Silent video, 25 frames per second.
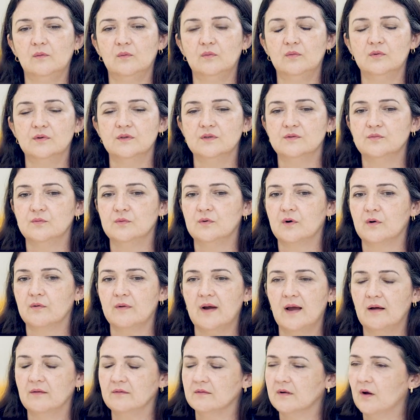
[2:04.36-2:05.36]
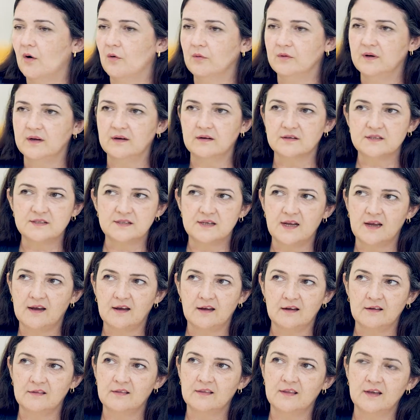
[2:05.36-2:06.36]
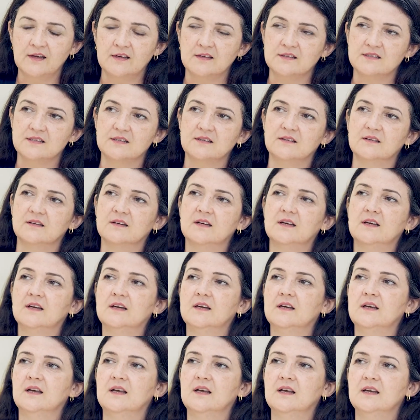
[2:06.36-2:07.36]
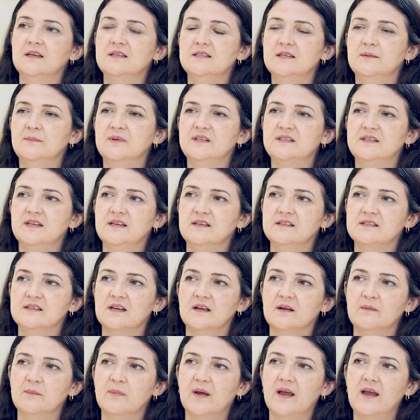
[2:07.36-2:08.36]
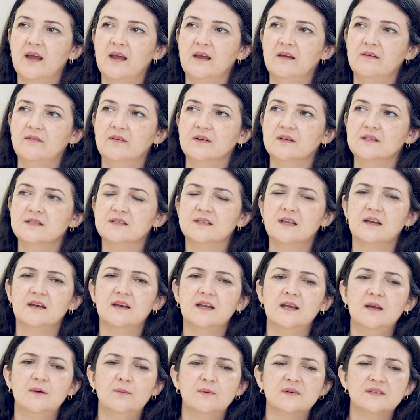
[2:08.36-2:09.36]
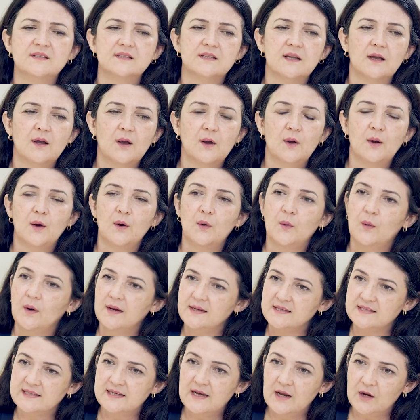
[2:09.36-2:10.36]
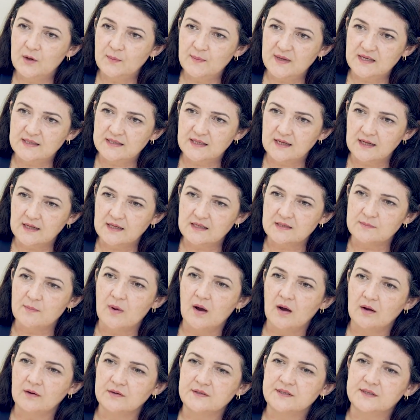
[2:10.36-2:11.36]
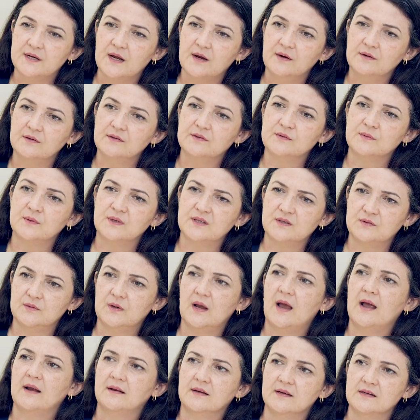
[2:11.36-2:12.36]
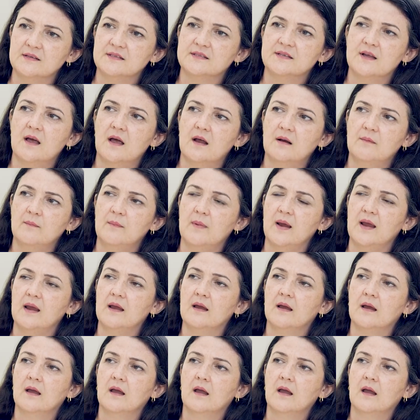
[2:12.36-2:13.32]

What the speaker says: would walk around holding a stick and things and exhibiting certain behaviours, and he was quite slow meeting his milestones, which had concerned me.